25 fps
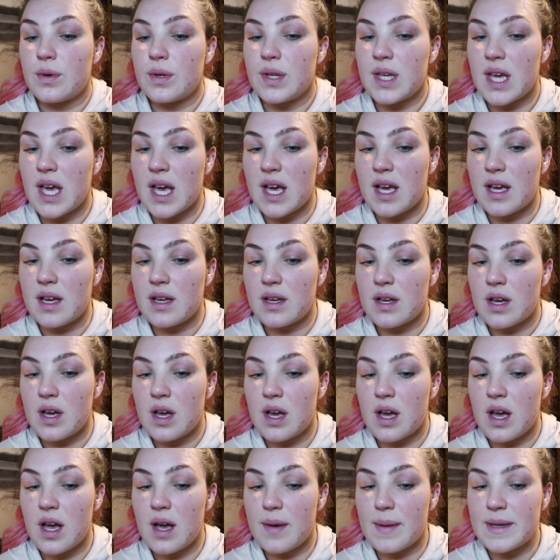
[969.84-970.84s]
yeah,
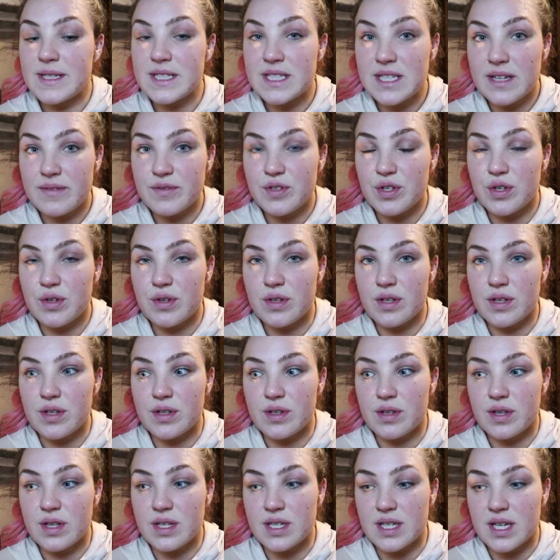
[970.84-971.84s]
I did have tuna
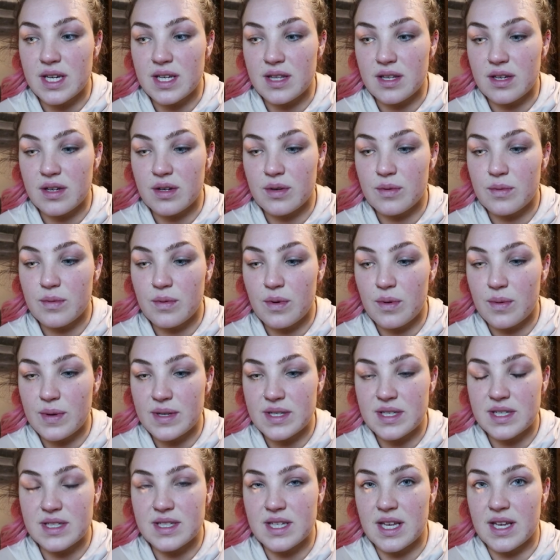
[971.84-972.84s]
the other day though,
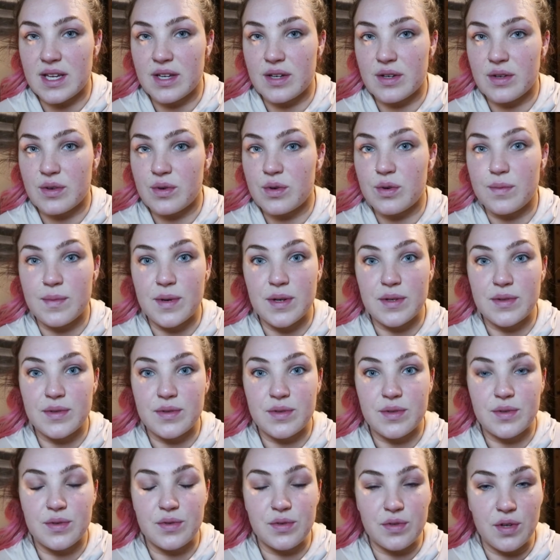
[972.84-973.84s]
which is like
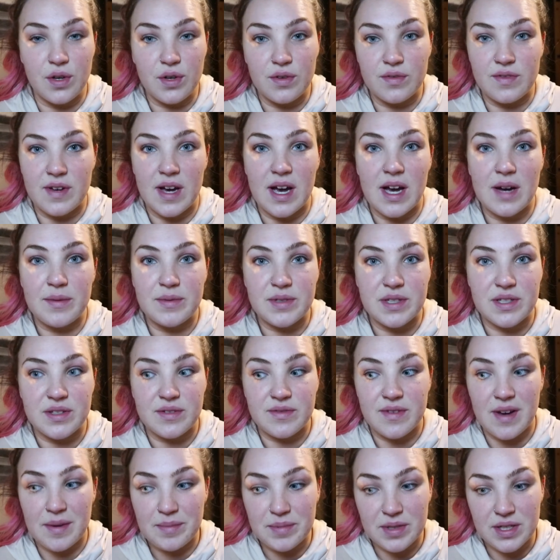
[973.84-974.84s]
almost no fat, which is
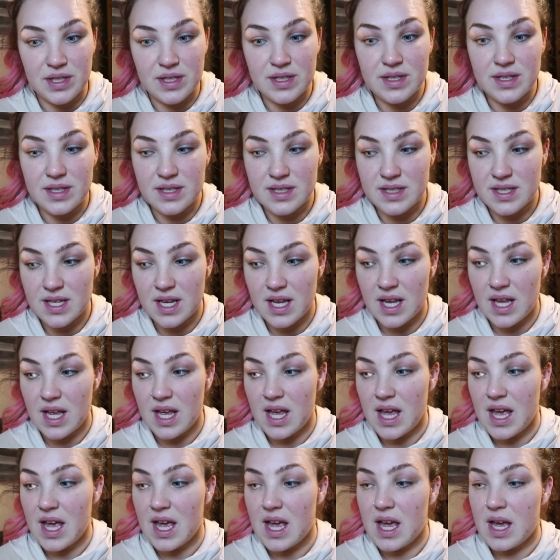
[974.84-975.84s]
fabulous,
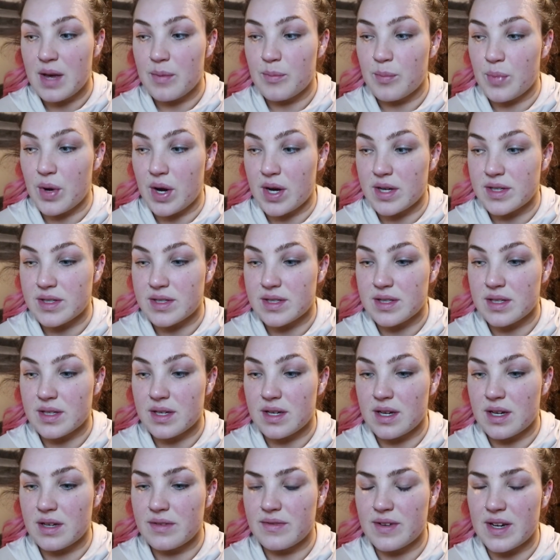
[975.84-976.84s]
but
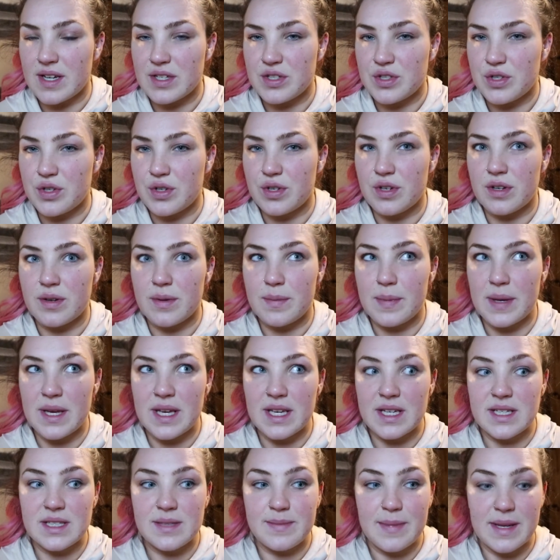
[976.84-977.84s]
I find tuna a
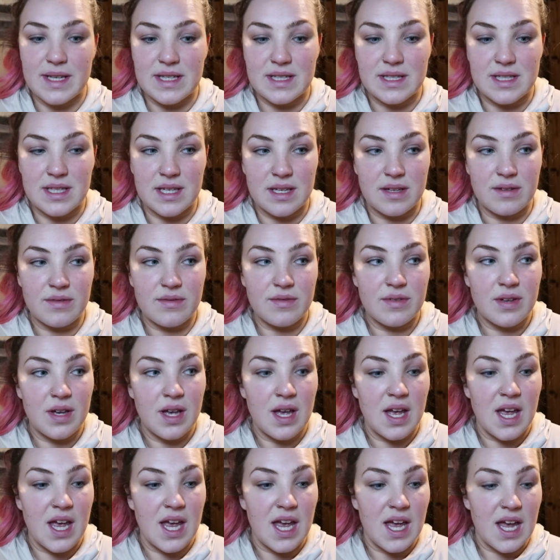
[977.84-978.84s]
bit expensive.
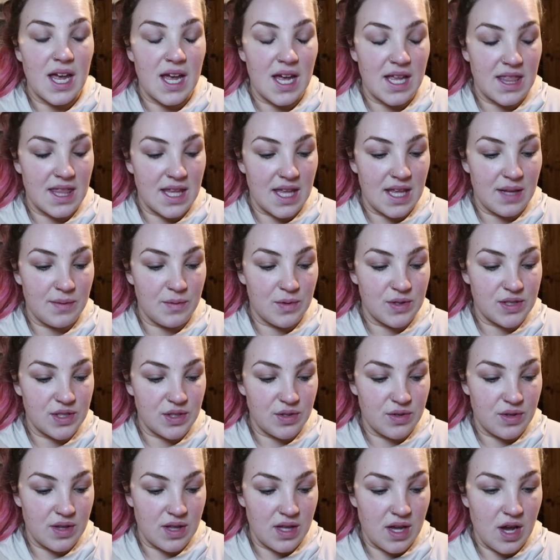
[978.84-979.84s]
And then what's
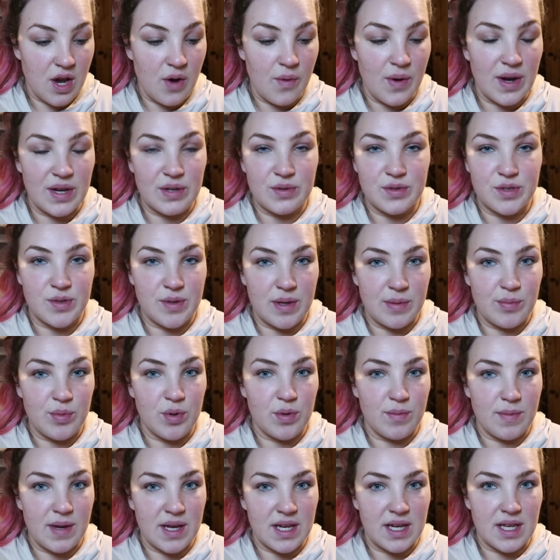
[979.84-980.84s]
the other thing? Oh, and also I
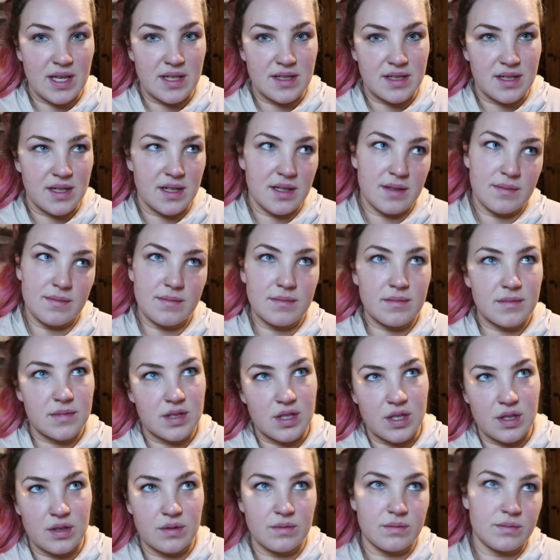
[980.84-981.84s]
put mayonnaise in it,
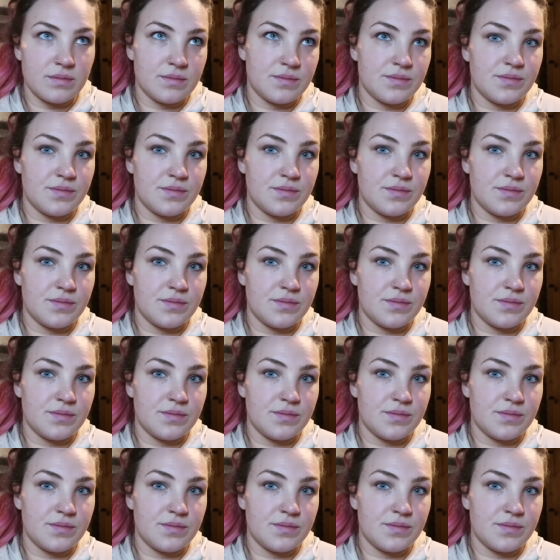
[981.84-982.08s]
so